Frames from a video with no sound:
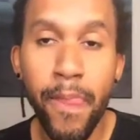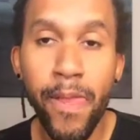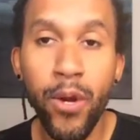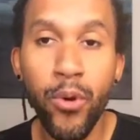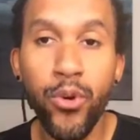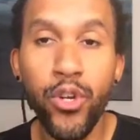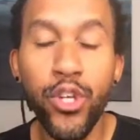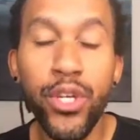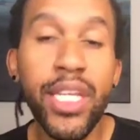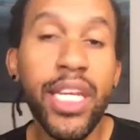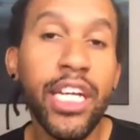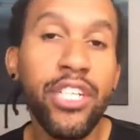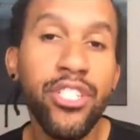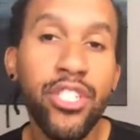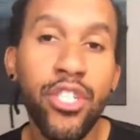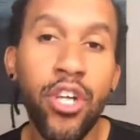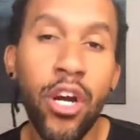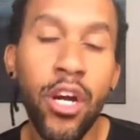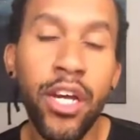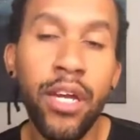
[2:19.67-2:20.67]
where you can actually
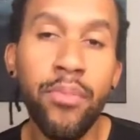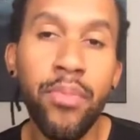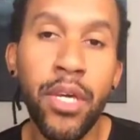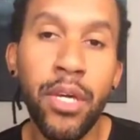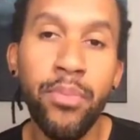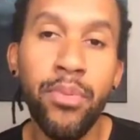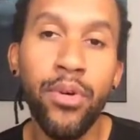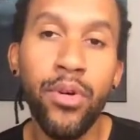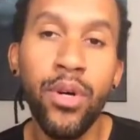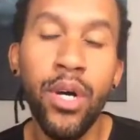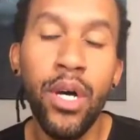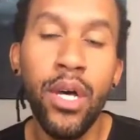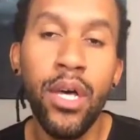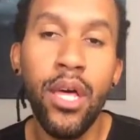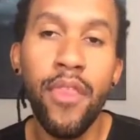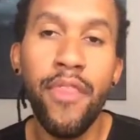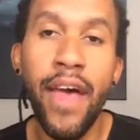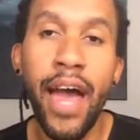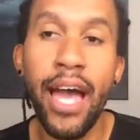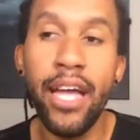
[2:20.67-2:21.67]
target people
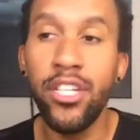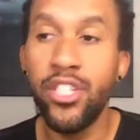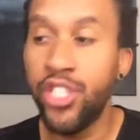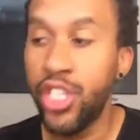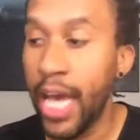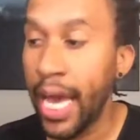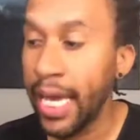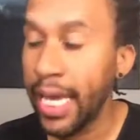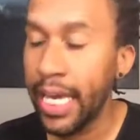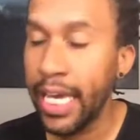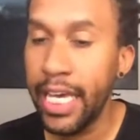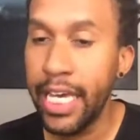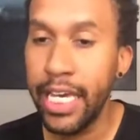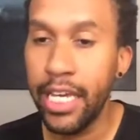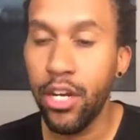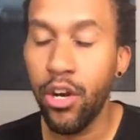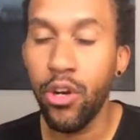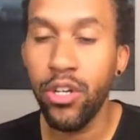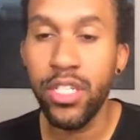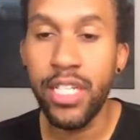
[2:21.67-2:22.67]
that check
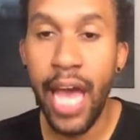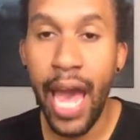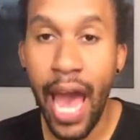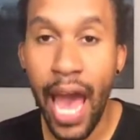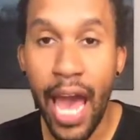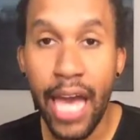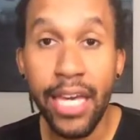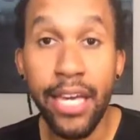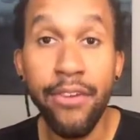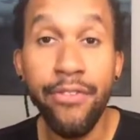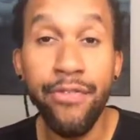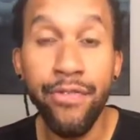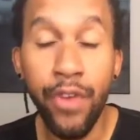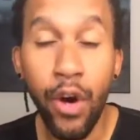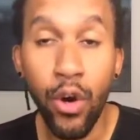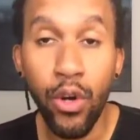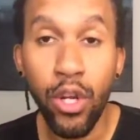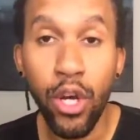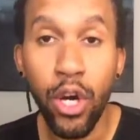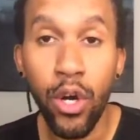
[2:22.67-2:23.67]
in or tag a
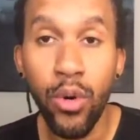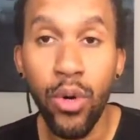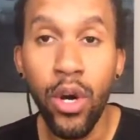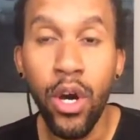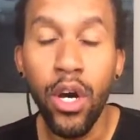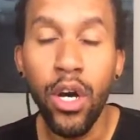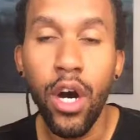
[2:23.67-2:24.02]
photo